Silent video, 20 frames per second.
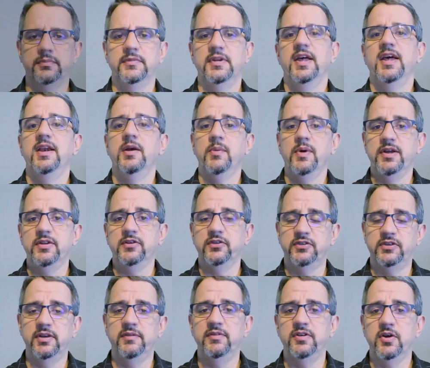Anyway, the
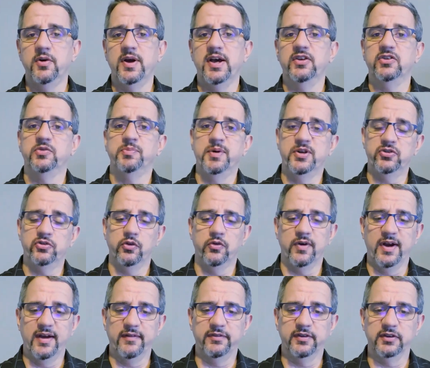CVO has special
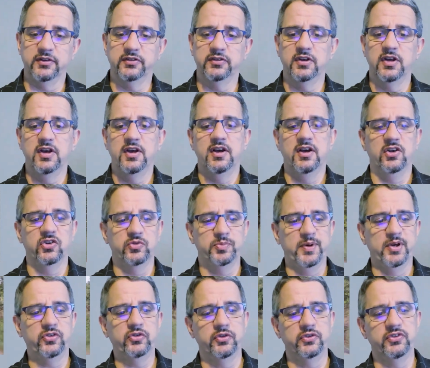graphics, a
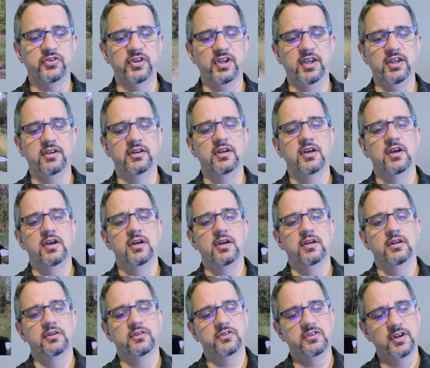special seat,
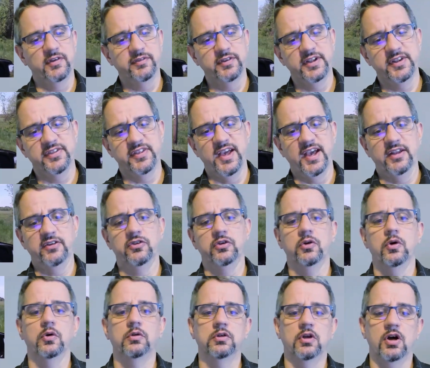stuff like that to
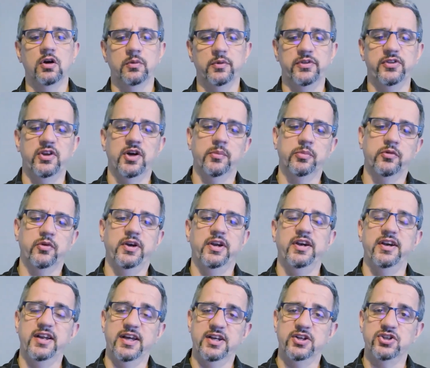go along with the
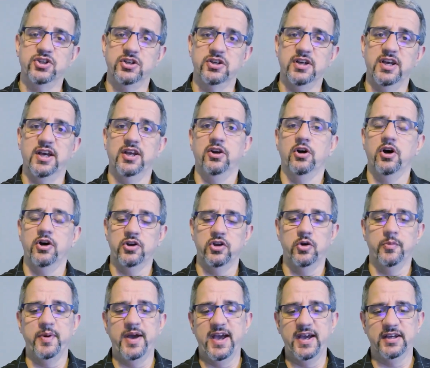upgraded engine and audio
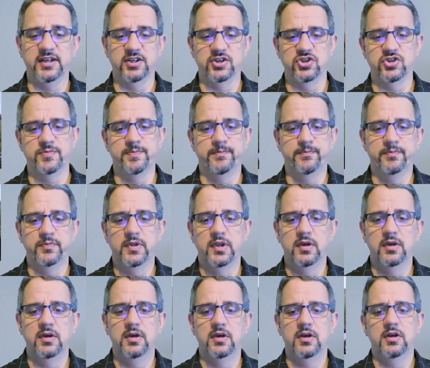package.
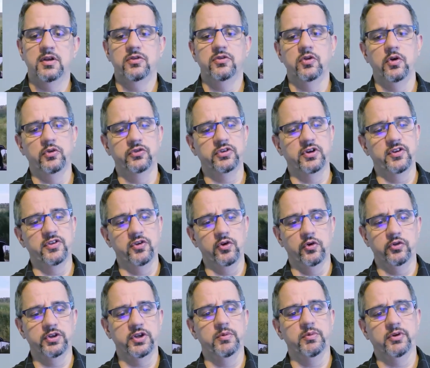Those are the
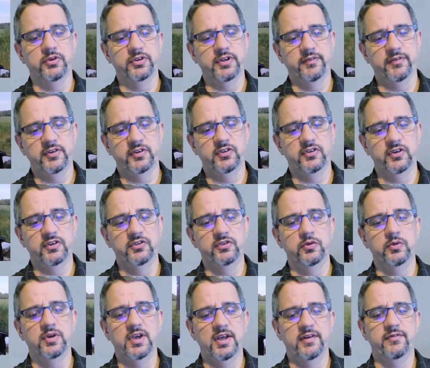only real differences you
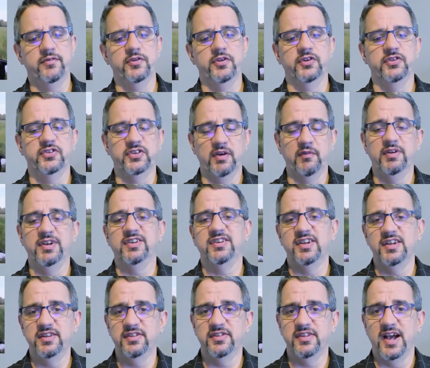get for the
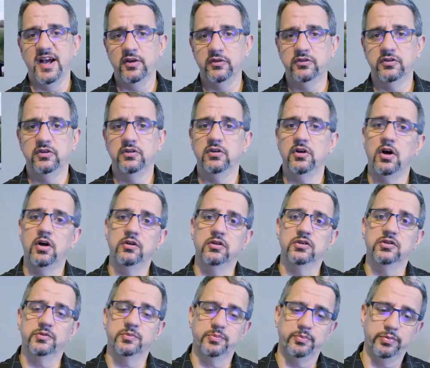
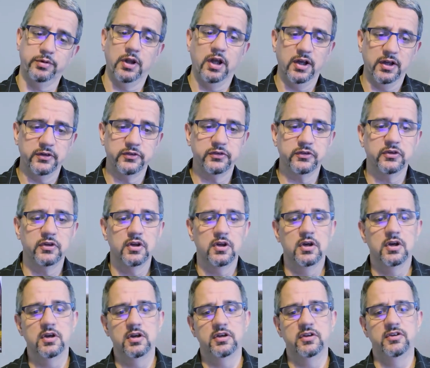$17,000 plus
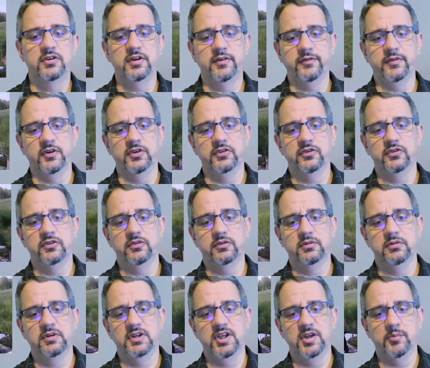difference
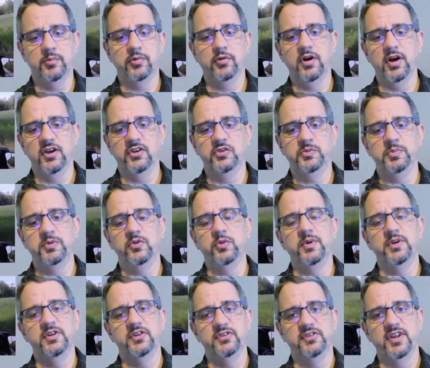in price
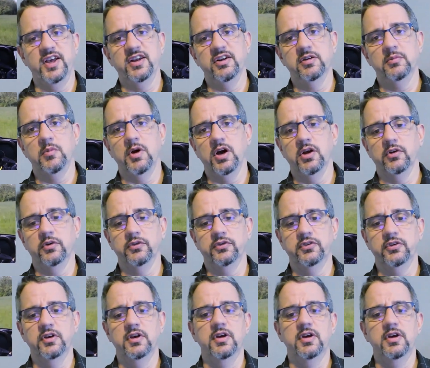between the standard models